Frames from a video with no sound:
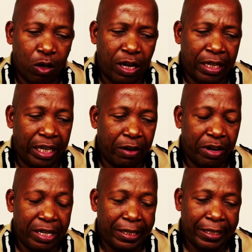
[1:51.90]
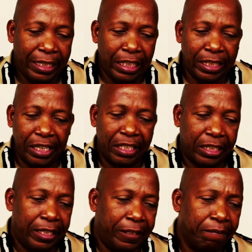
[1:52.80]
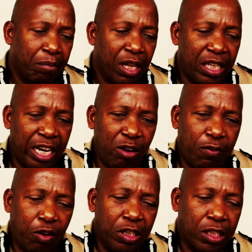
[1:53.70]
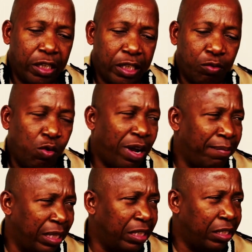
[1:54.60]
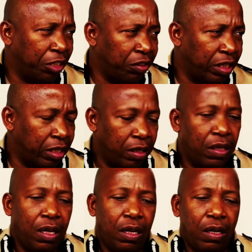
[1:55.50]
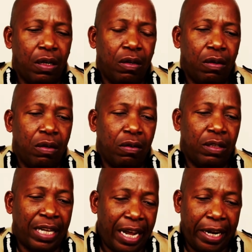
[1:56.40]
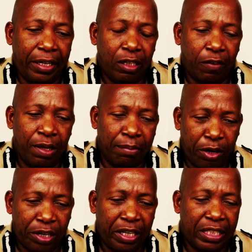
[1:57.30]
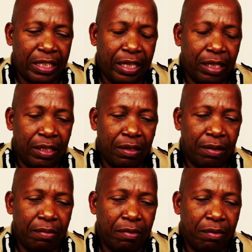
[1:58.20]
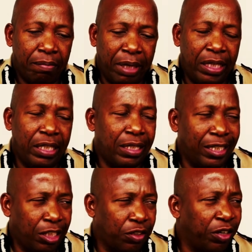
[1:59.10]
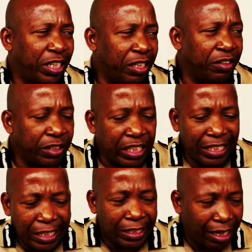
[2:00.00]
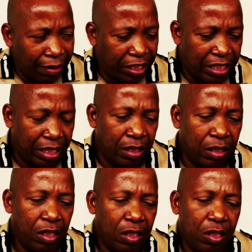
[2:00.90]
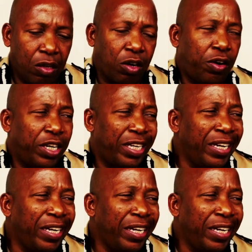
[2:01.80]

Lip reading: look at the area, and in this case, the area of concern is rural Belize District. 9 of the murders in Belize District, in the Eastern Division, occurred